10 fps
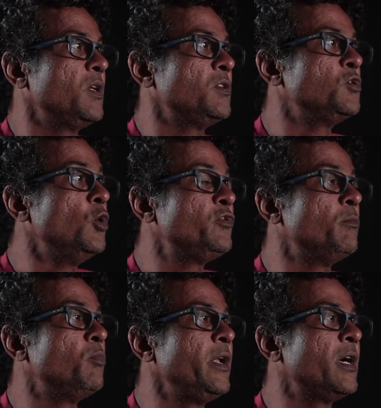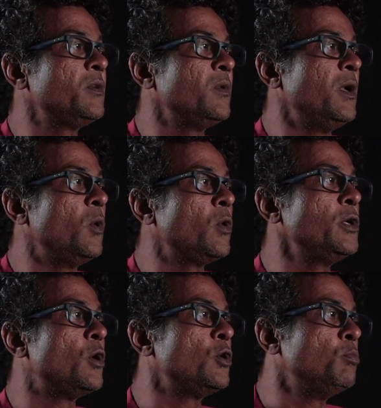because goods from Pulicat were loaded
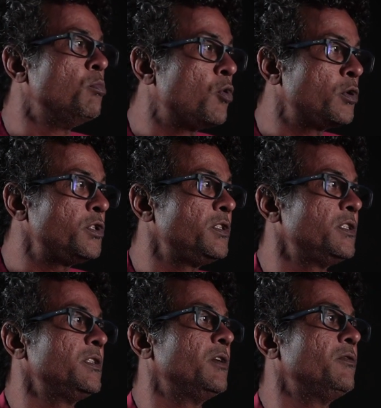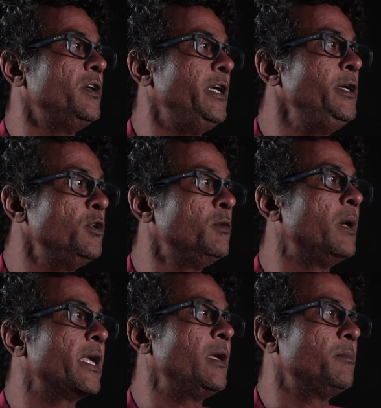onto boats into the
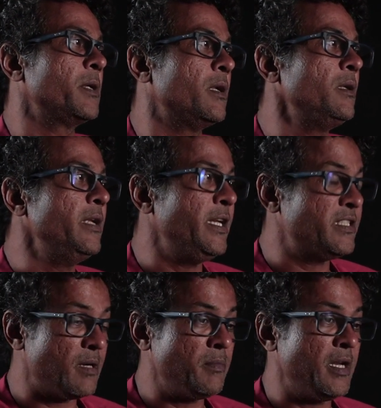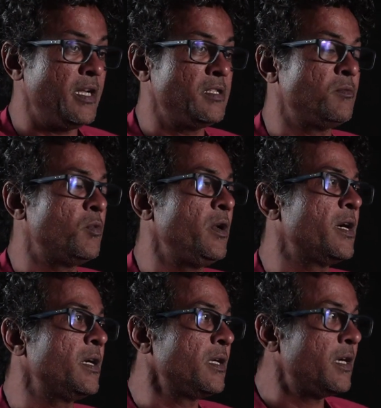Buckingham Canal. In some areas of
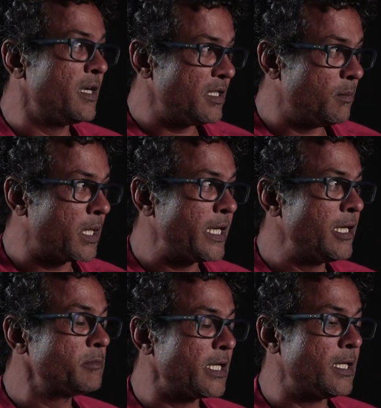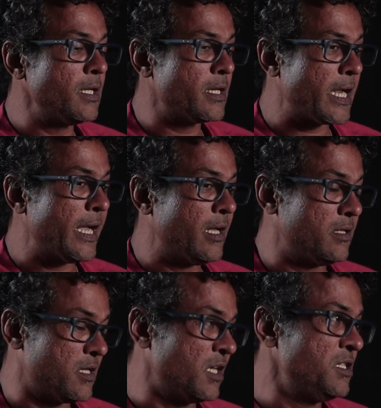Pulicat, the Buckingham Canal
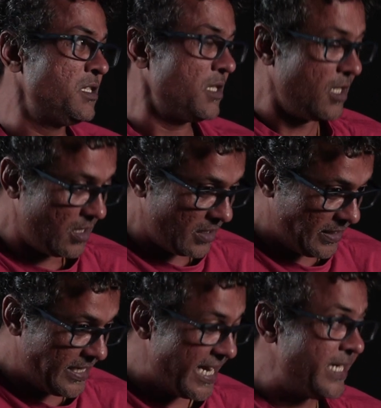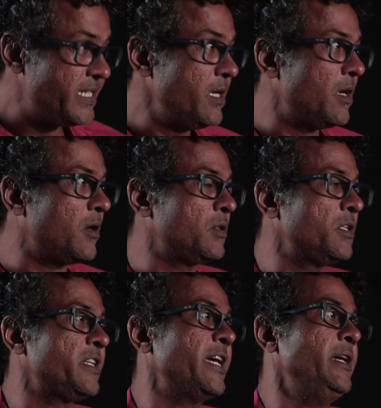runs dead on the
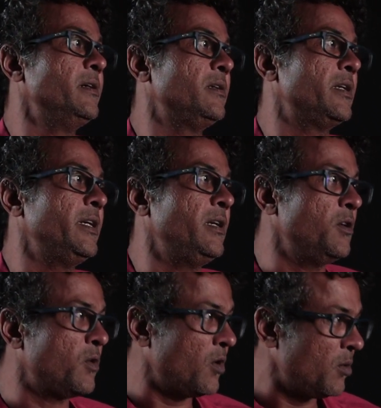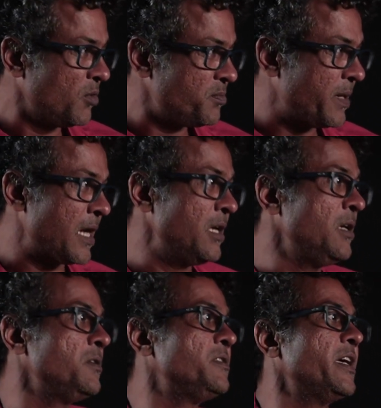side, right? Almost parallel
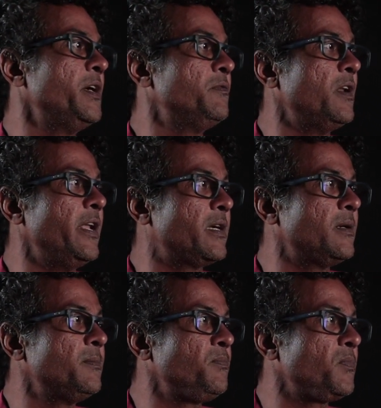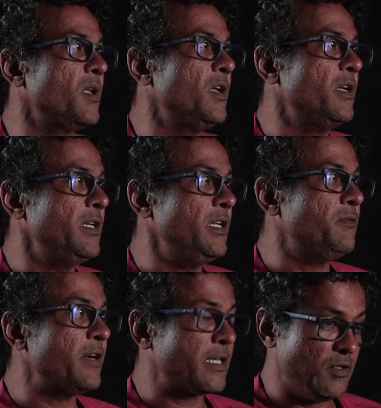to the side of the lake. In
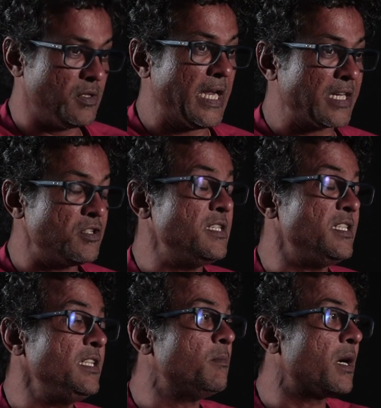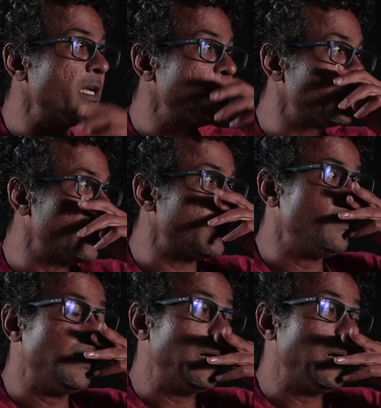fact, you can actually see the Buckingham Canal